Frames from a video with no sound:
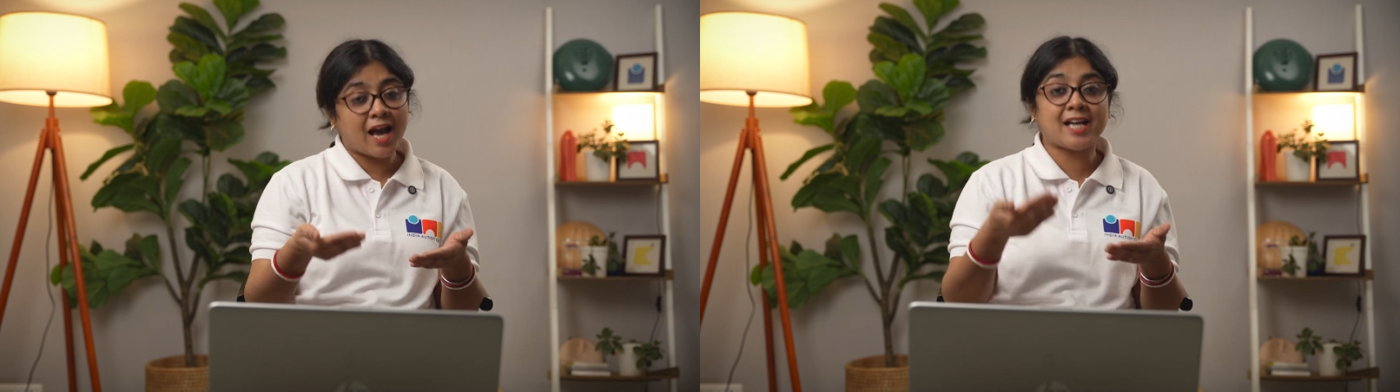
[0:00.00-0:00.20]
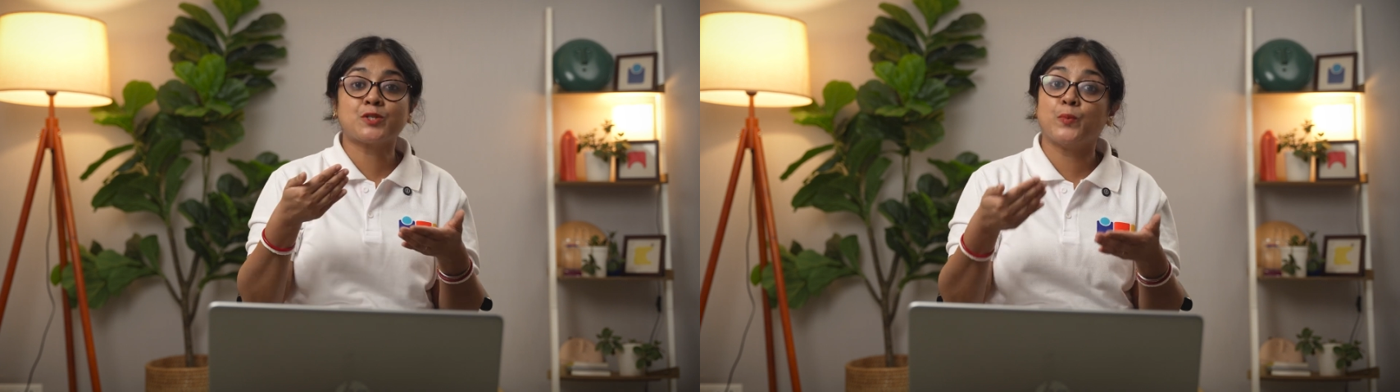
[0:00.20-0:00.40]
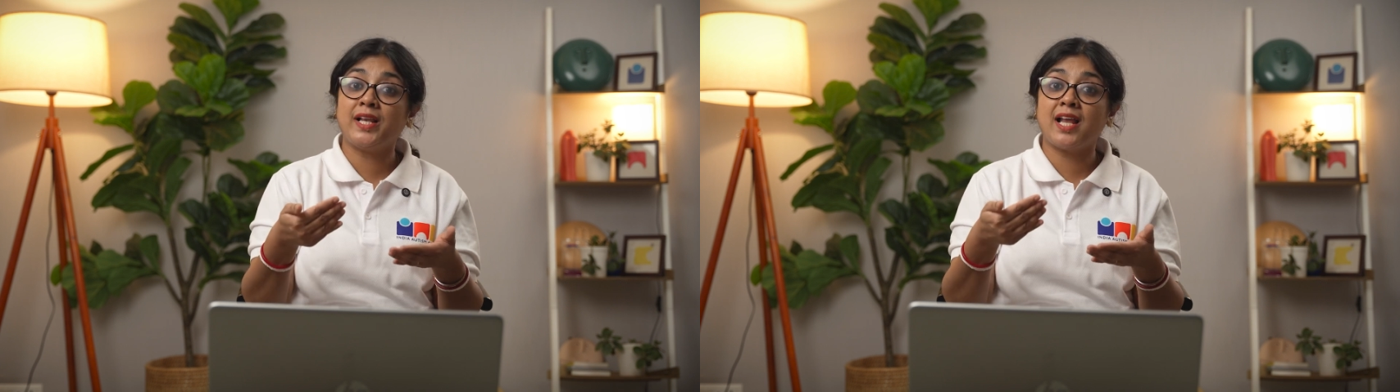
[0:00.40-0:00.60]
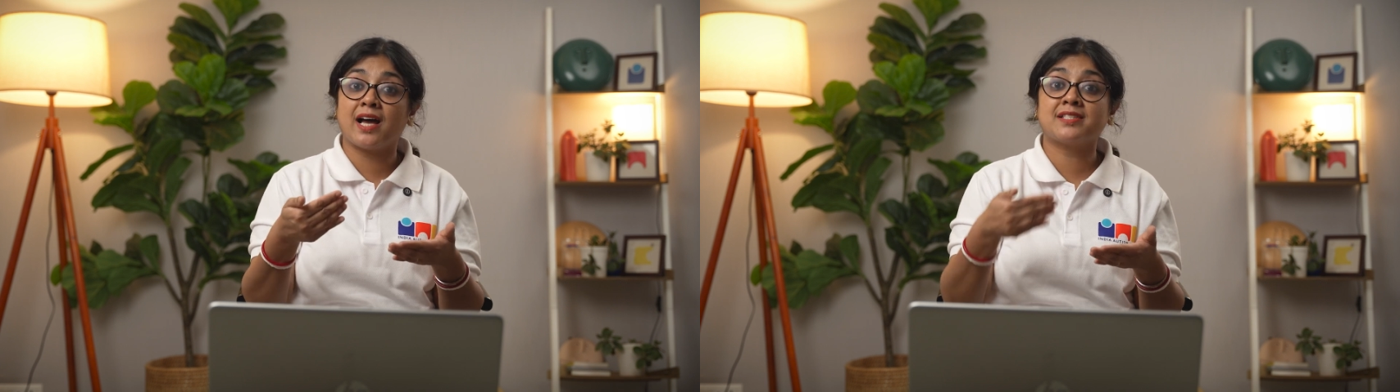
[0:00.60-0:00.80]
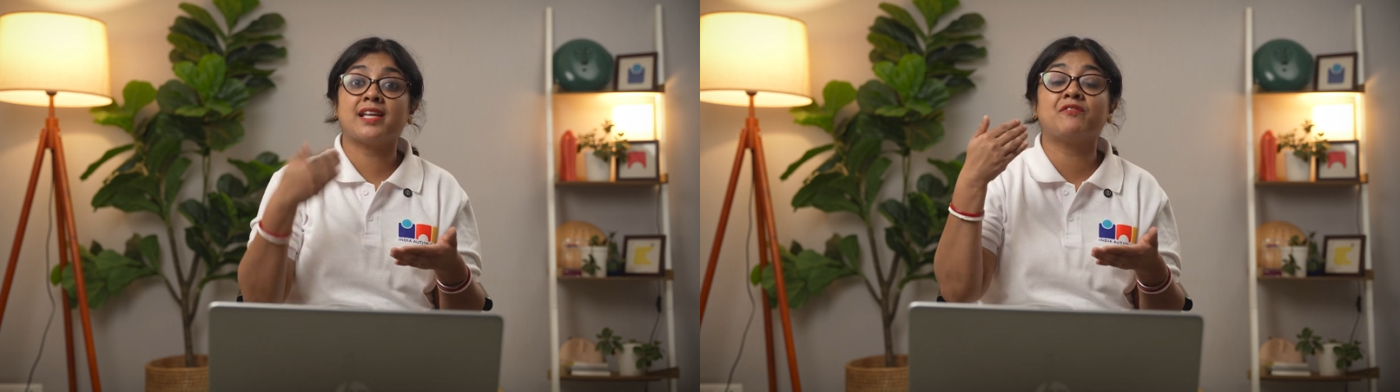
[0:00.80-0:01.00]
as well
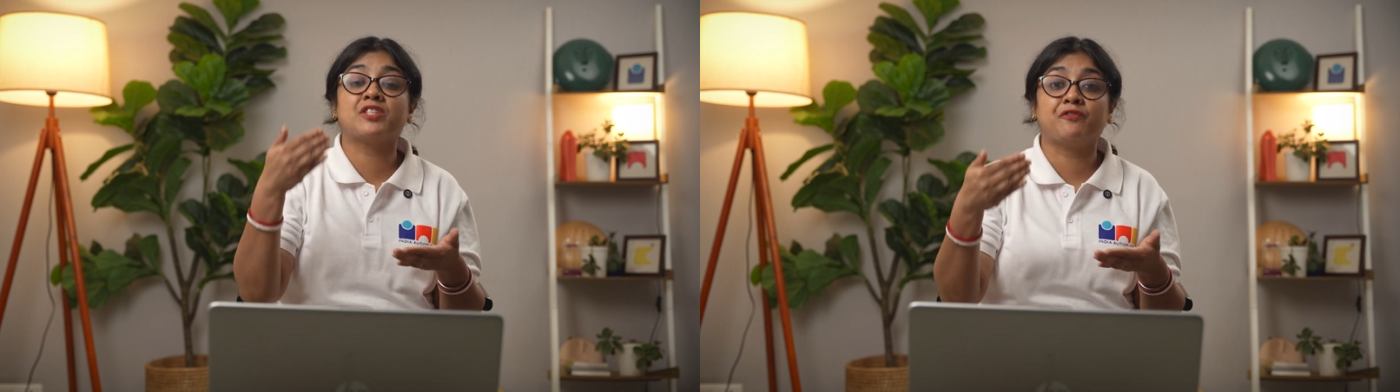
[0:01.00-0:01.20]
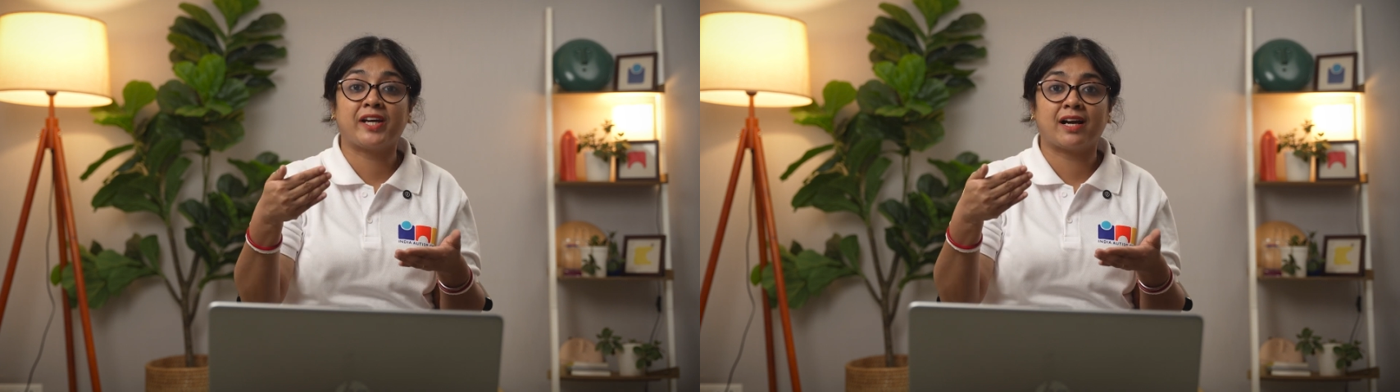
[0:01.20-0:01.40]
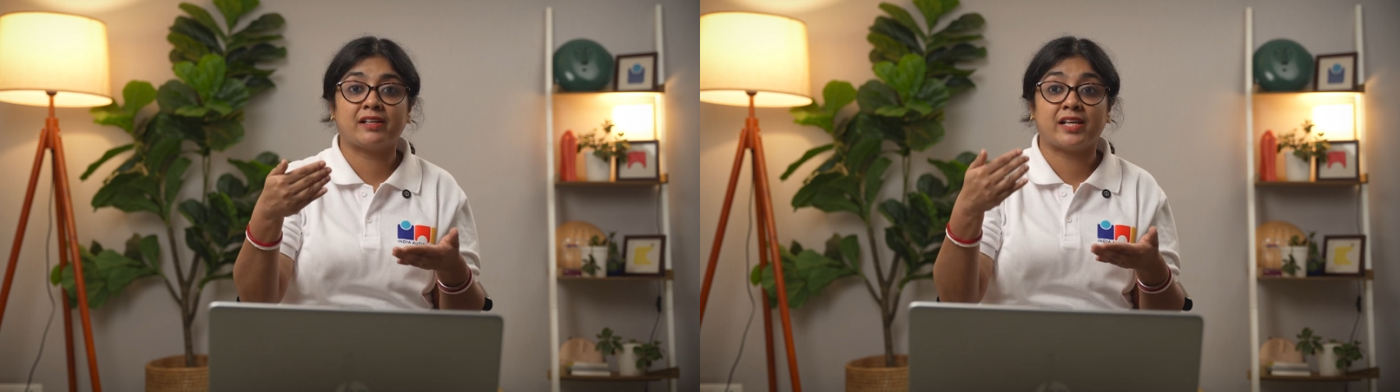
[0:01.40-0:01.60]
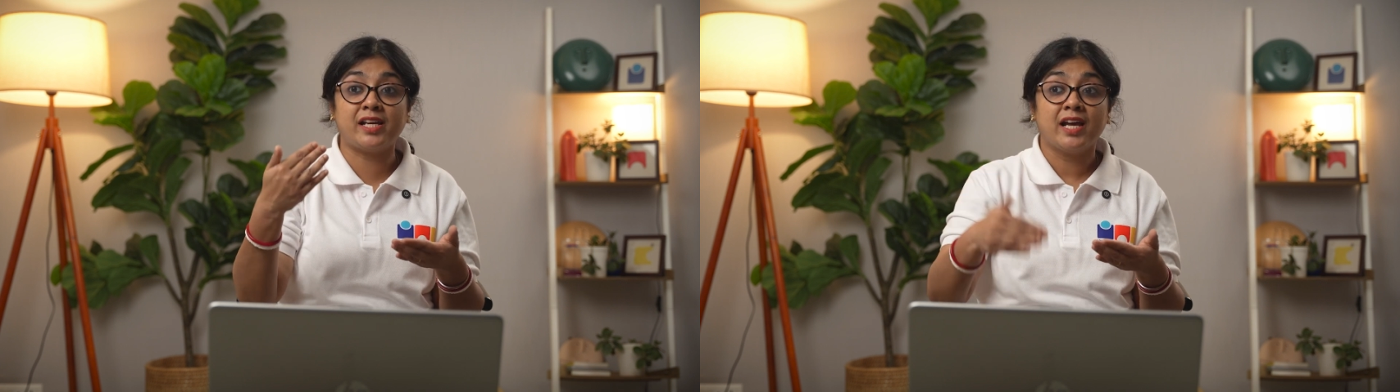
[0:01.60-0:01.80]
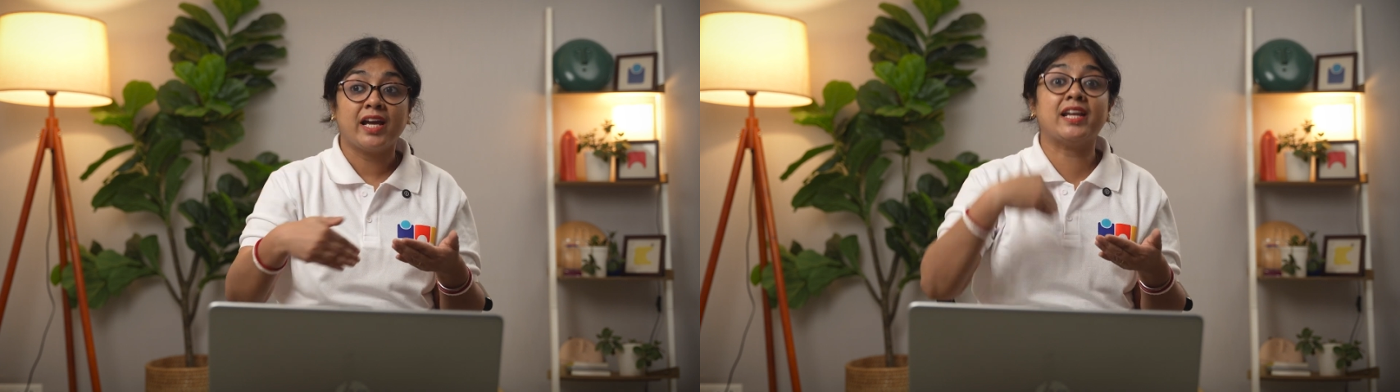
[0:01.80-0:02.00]
as they have difficulty